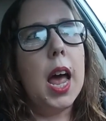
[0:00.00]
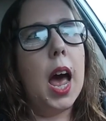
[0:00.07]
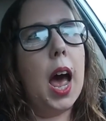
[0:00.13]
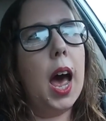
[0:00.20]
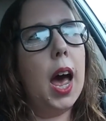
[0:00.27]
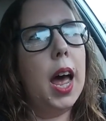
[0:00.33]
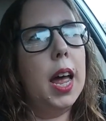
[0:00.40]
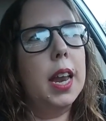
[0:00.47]

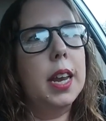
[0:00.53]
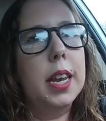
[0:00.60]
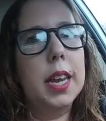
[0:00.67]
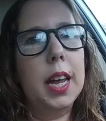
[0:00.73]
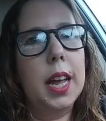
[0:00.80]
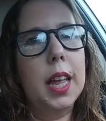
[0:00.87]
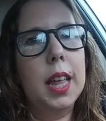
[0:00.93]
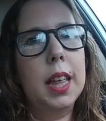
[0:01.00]
and
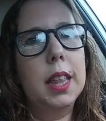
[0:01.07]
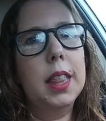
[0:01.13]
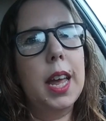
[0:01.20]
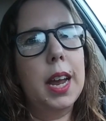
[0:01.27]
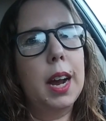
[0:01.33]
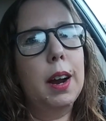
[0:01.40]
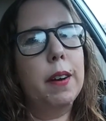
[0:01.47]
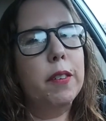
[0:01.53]

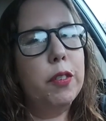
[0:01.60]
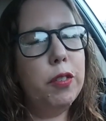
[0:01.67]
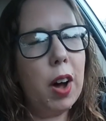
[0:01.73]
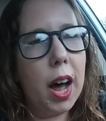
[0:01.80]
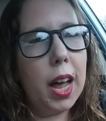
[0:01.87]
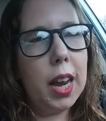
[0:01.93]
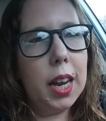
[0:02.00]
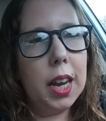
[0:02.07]
they are
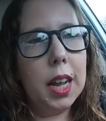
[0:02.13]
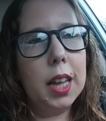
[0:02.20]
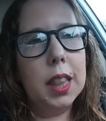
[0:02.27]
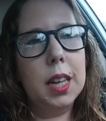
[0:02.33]
fun,